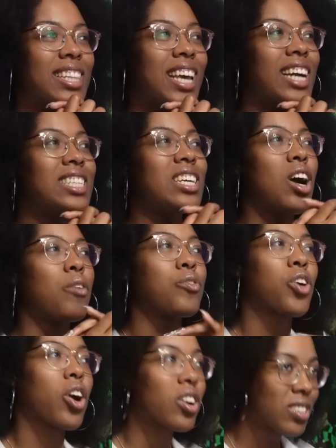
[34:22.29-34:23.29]
the idea
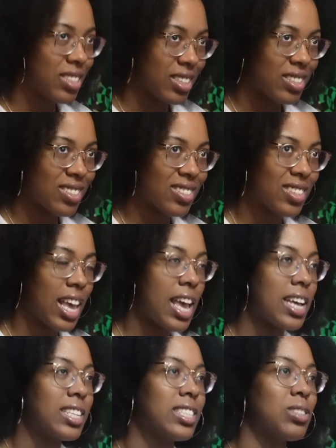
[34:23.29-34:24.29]
of curses,
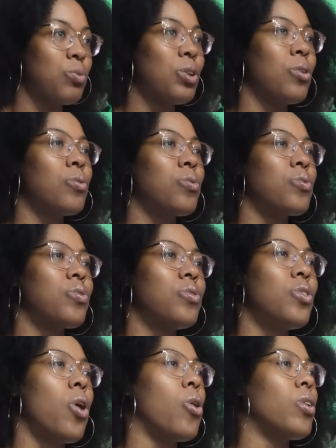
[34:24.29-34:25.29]
and we don't
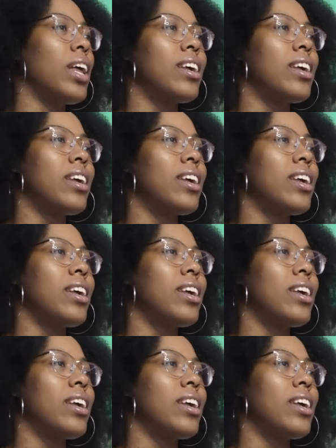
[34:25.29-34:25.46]
know,